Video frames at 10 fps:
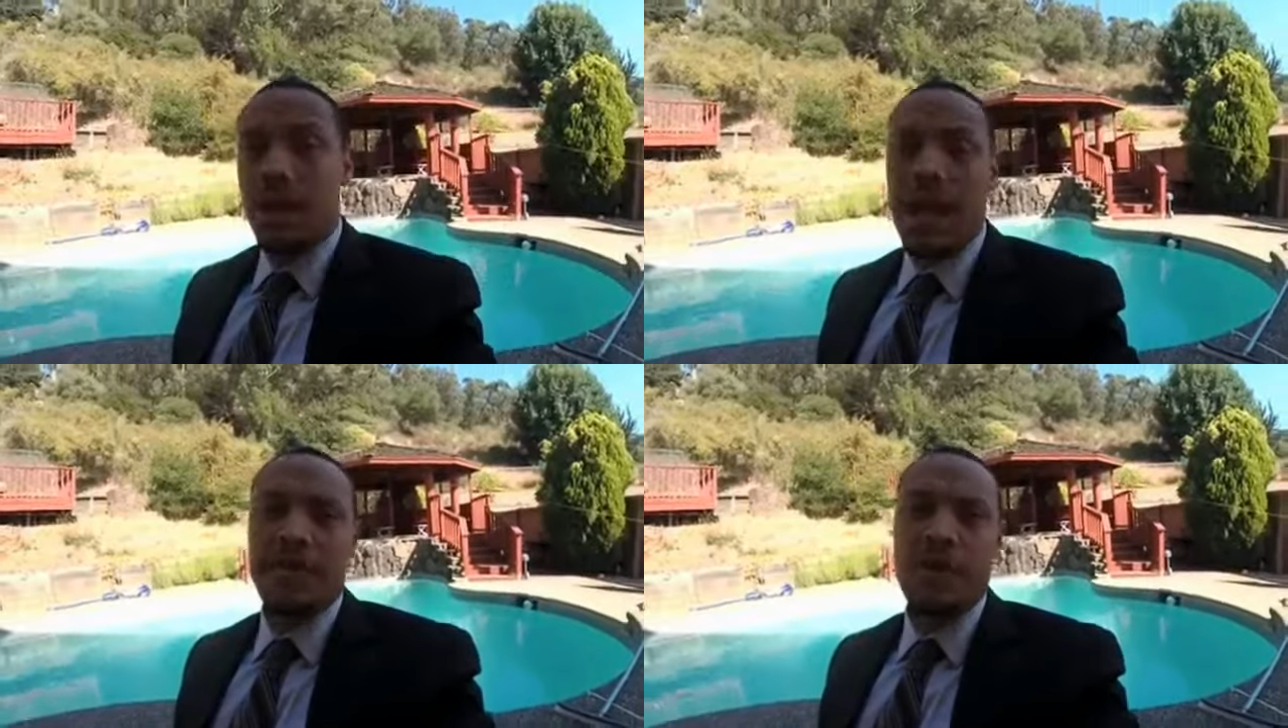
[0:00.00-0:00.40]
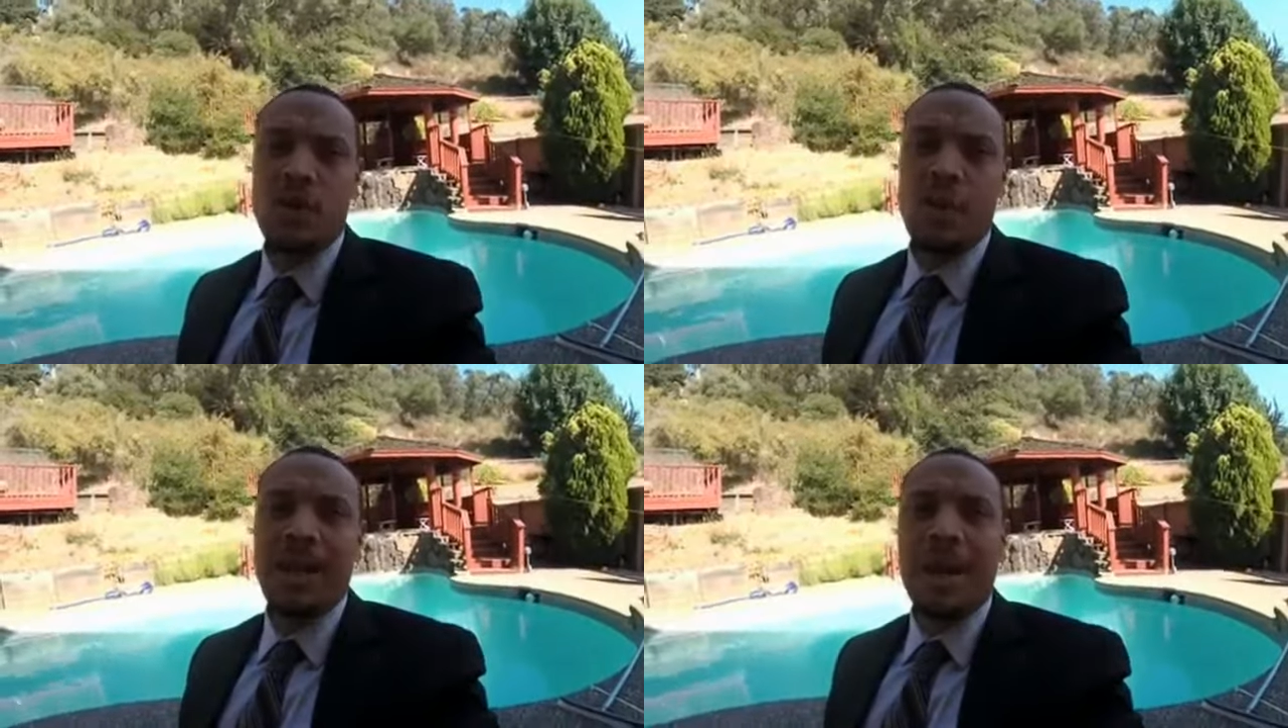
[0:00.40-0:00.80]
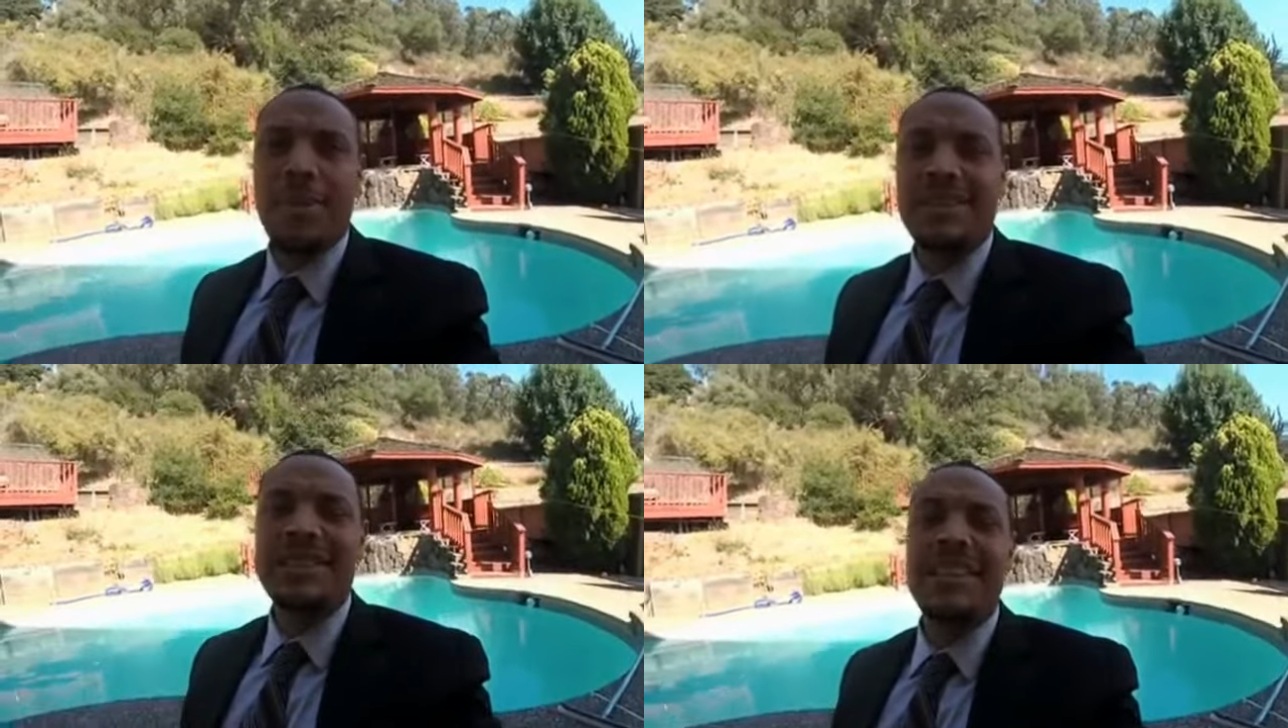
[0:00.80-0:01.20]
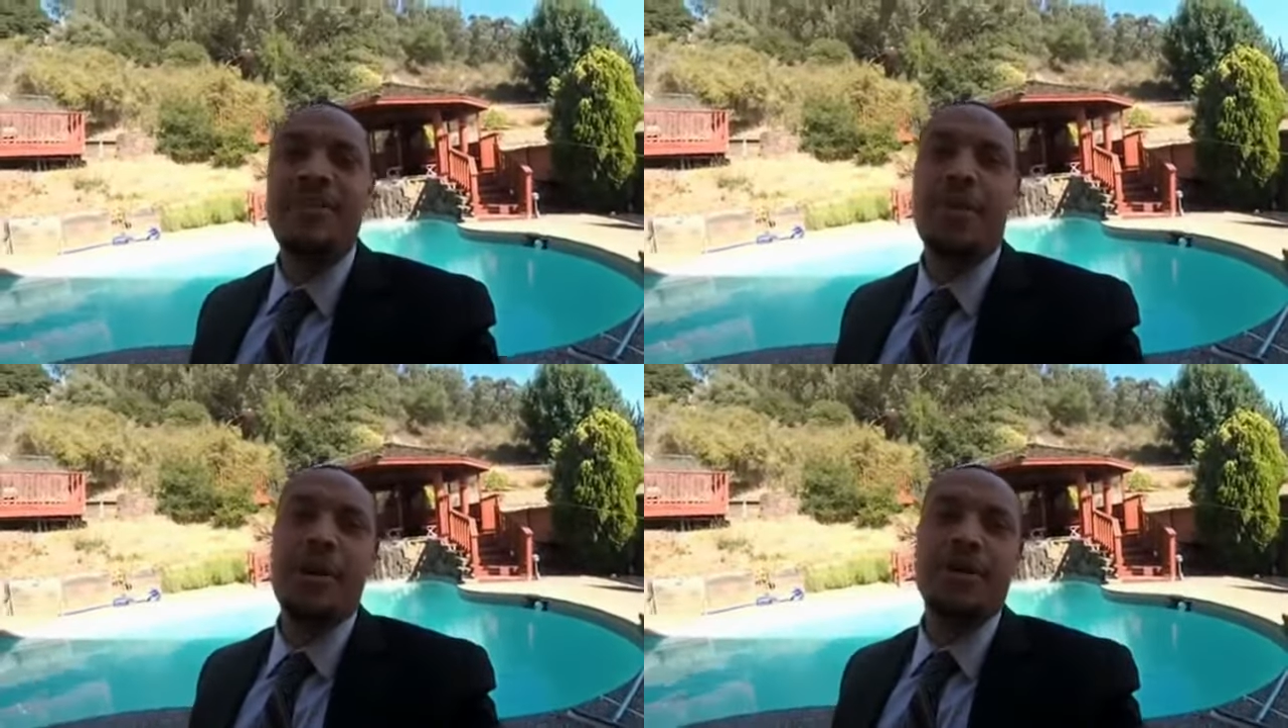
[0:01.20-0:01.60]
Good afternoon. My name is
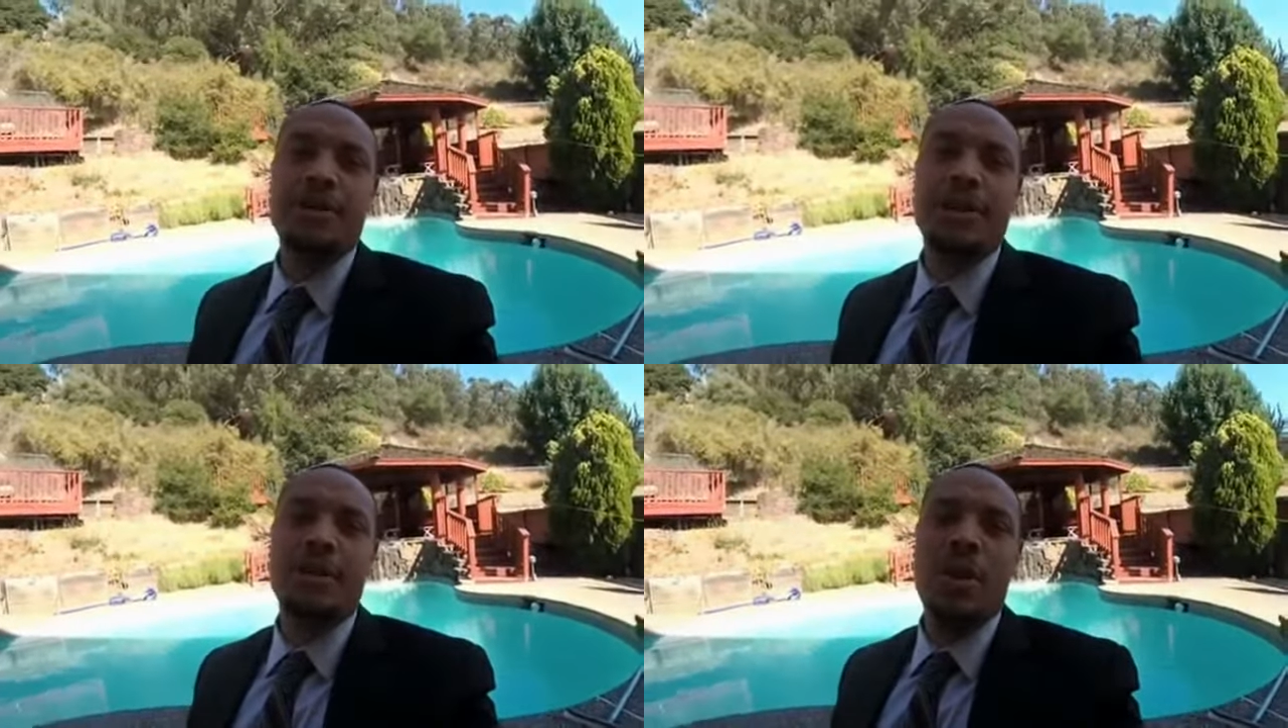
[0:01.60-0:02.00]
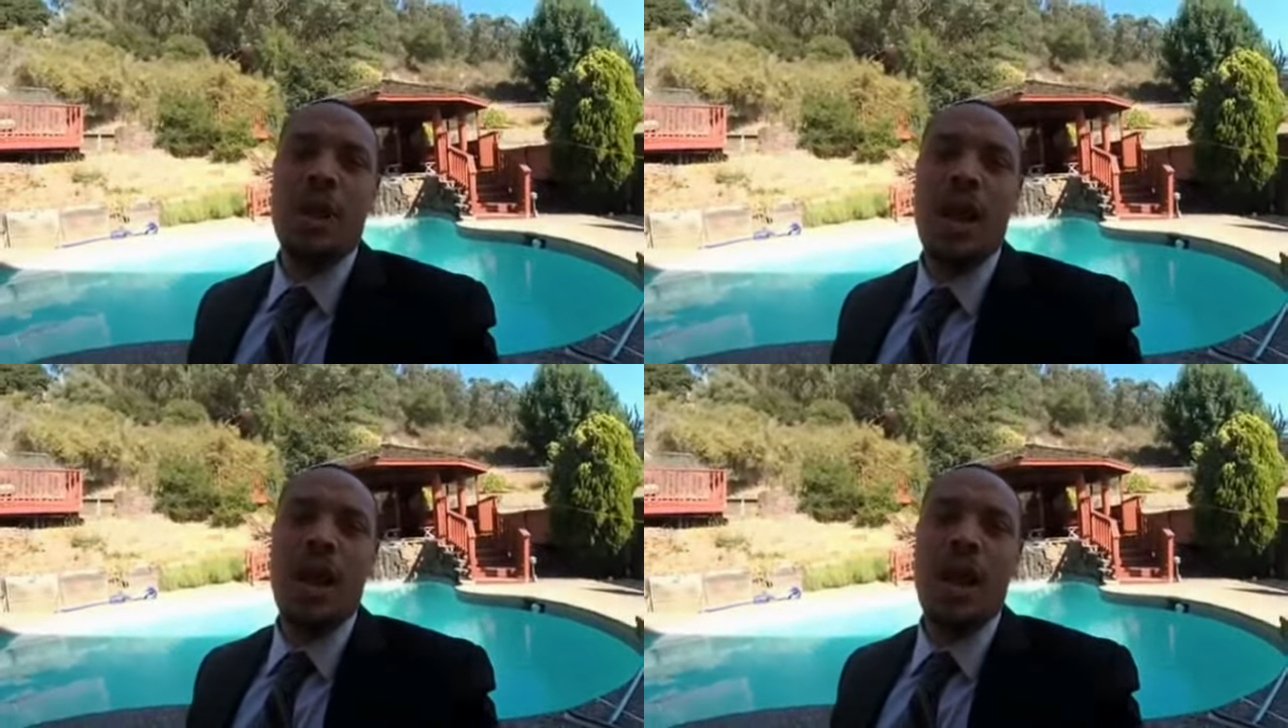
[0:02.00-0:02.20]
Steve Peterson.